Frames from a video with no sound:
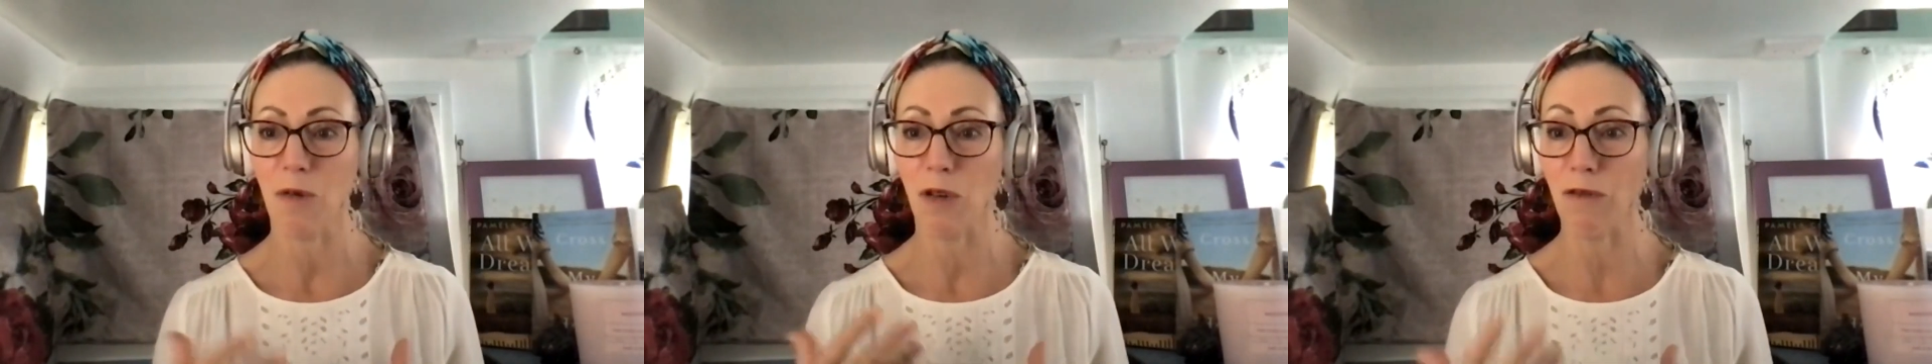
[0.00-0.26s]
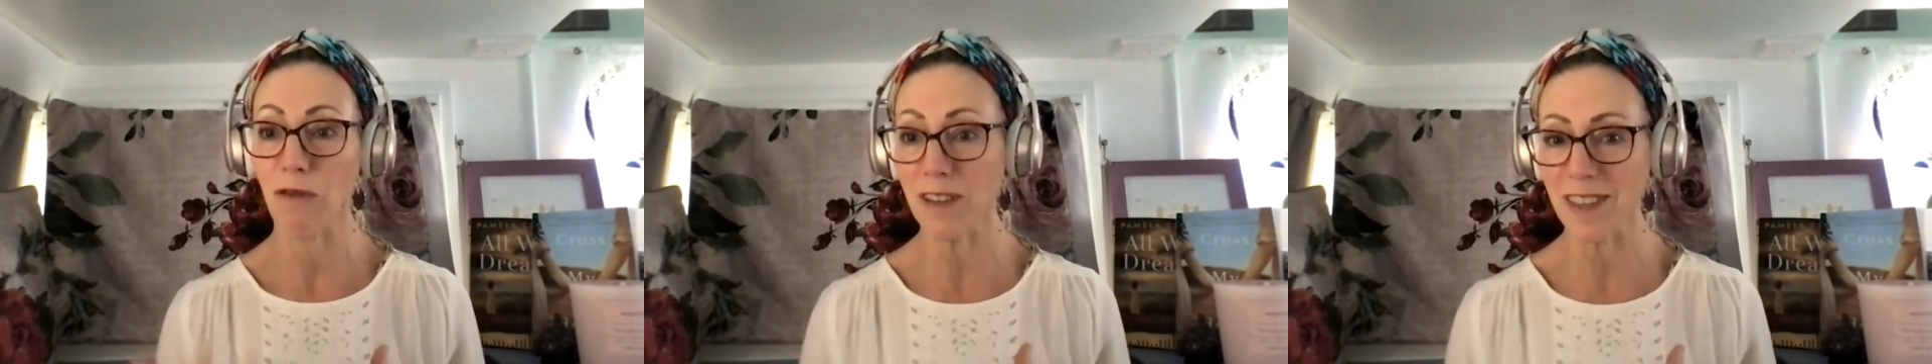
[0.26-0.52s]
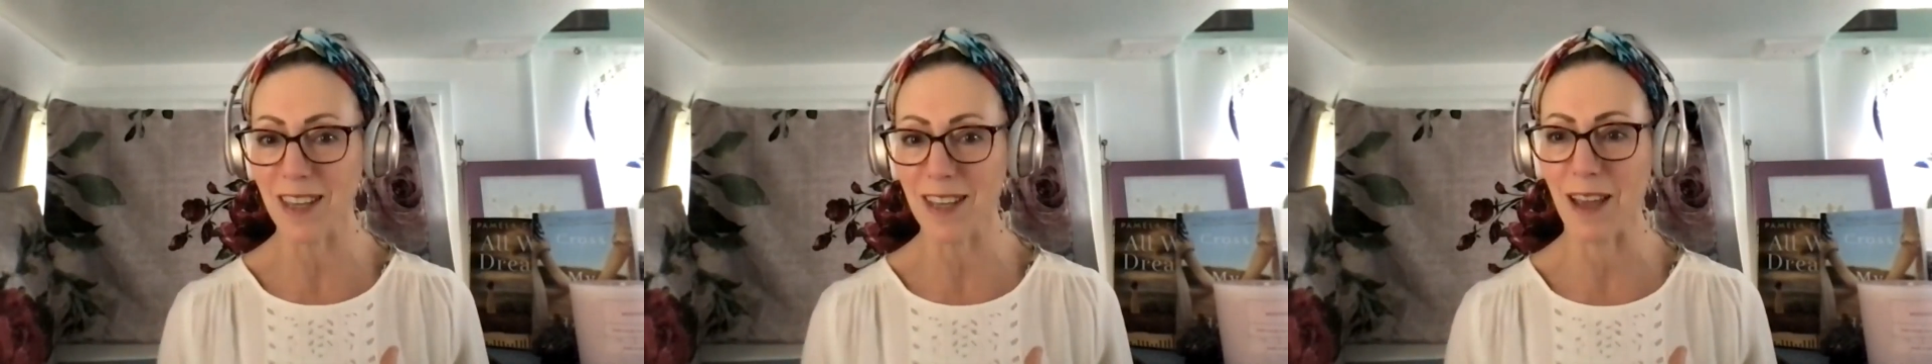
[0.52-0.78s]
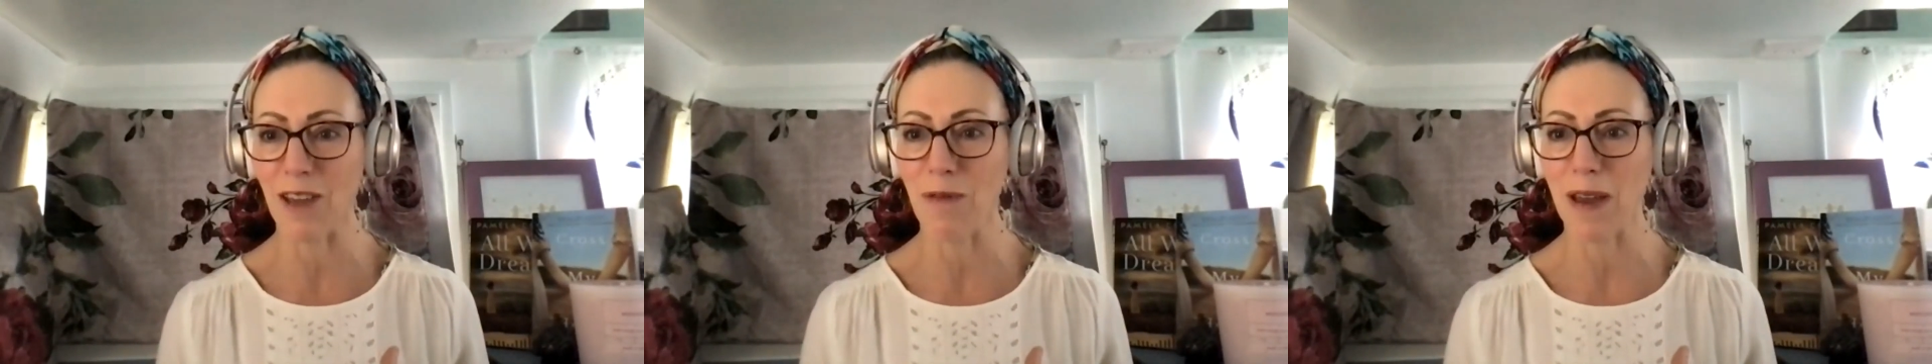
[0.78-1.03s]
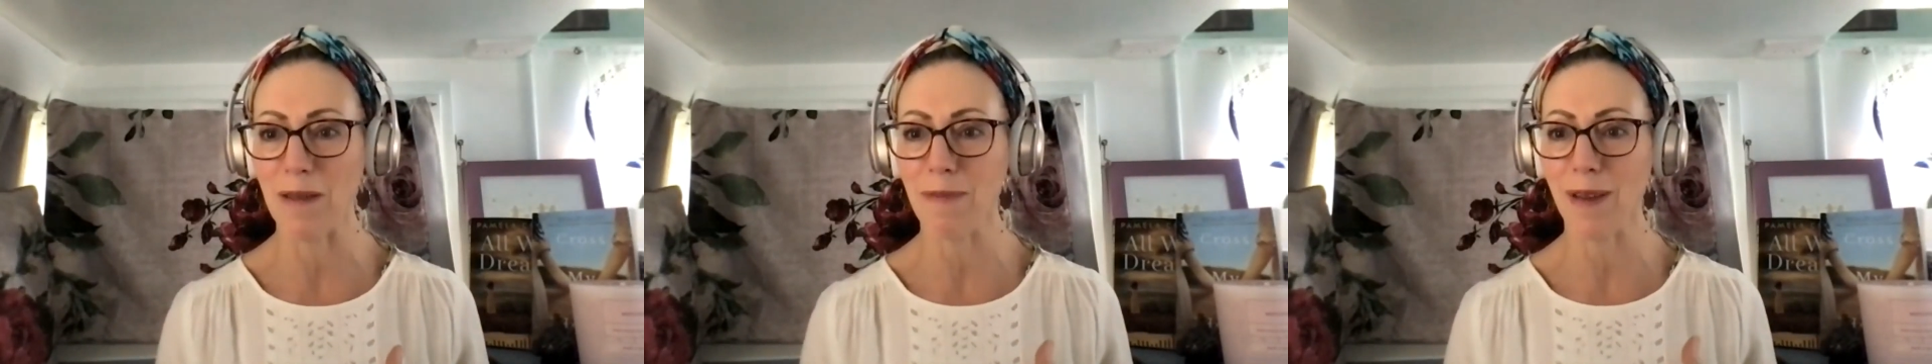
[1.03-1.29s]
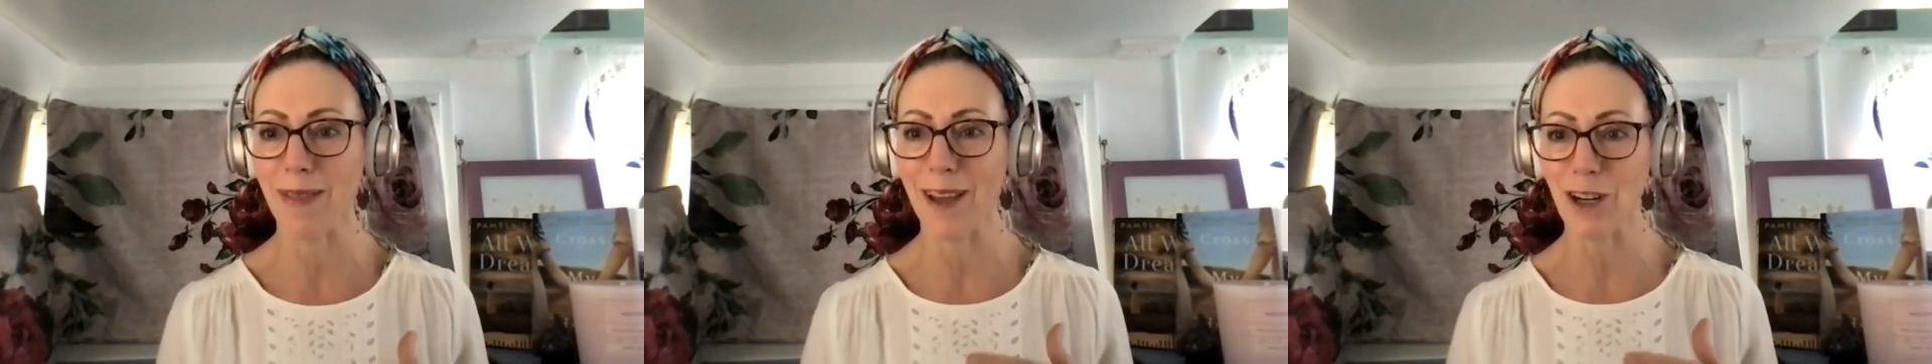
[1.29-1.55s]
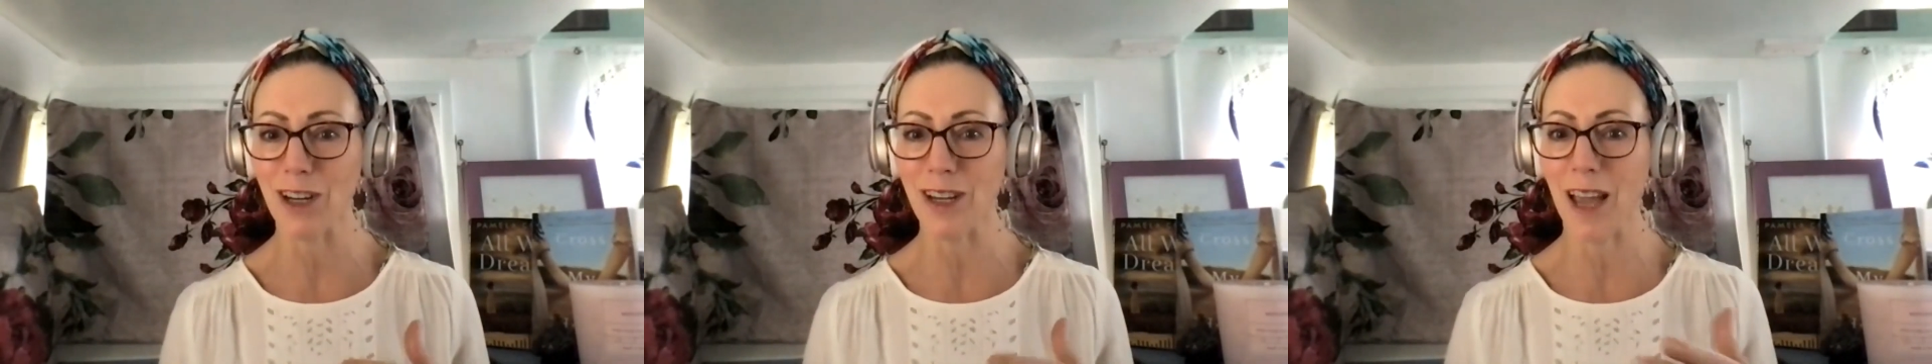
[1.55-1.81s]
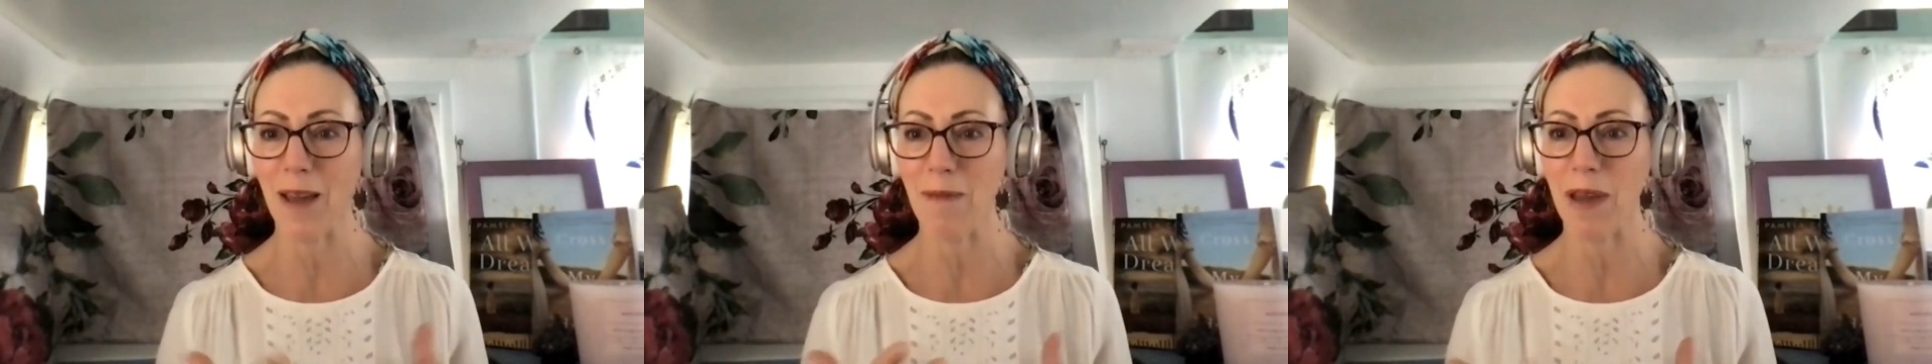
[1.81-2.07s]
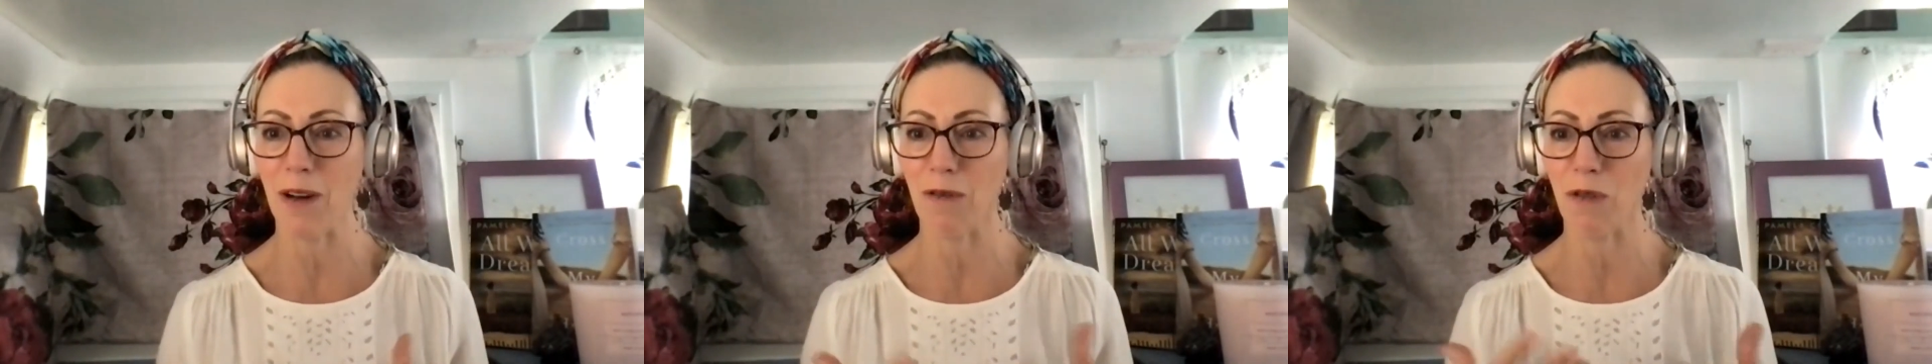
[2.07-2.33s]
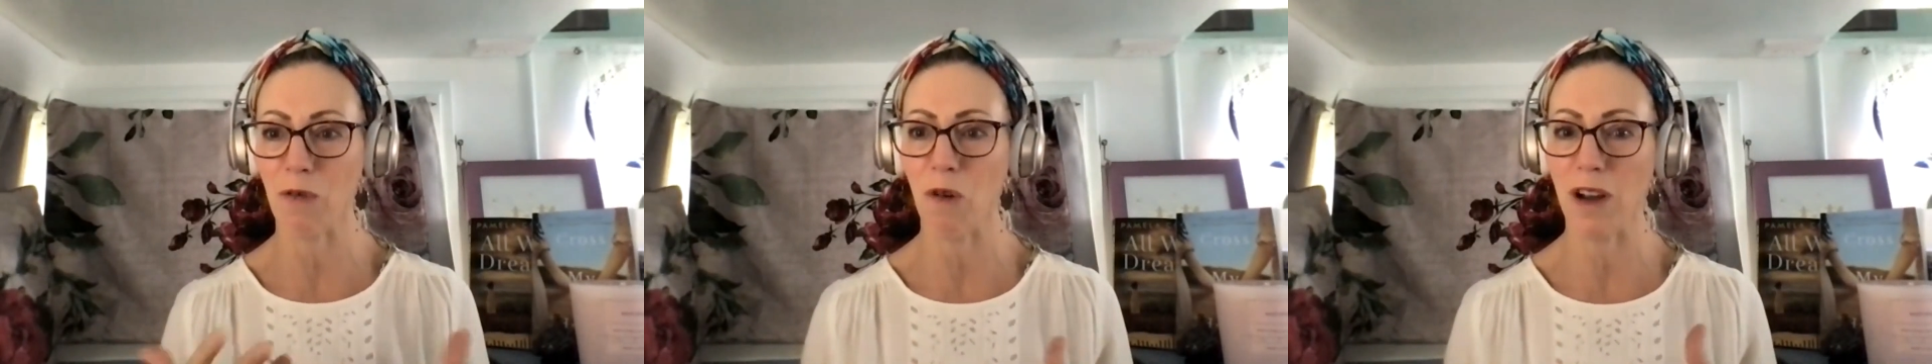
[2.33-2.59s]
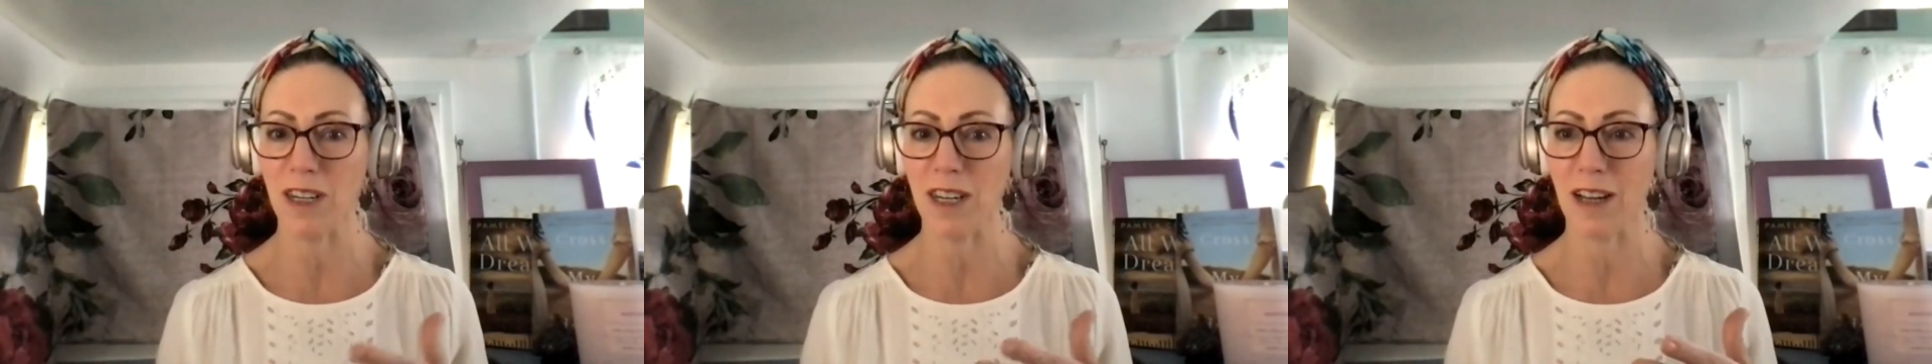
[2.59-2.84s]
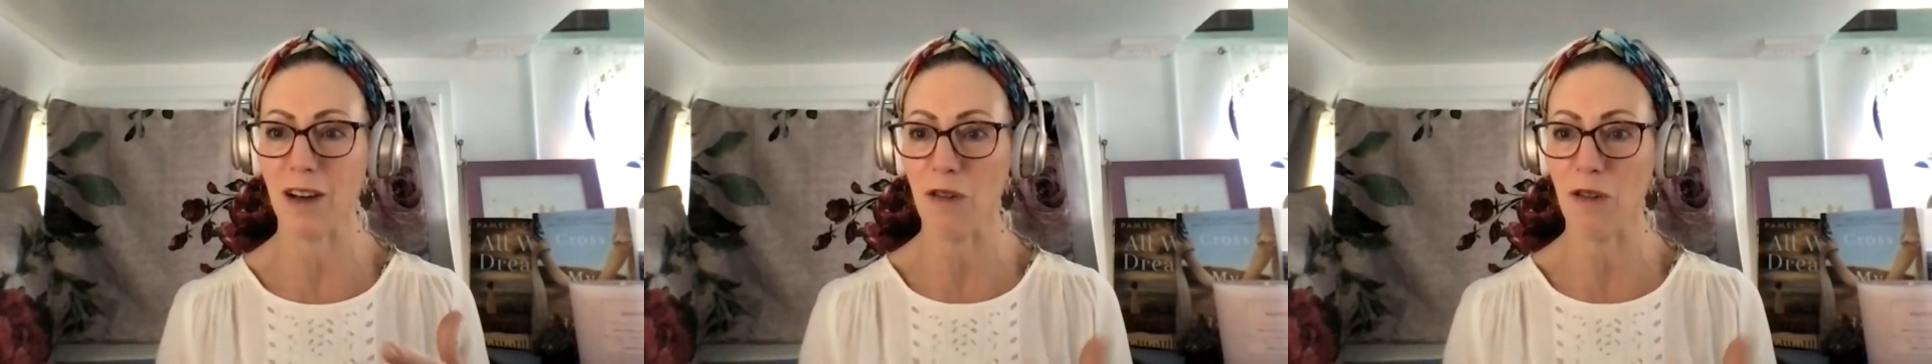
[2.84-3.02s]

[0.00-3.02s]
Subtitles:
were the first thing that you made, but they actually came out of the writing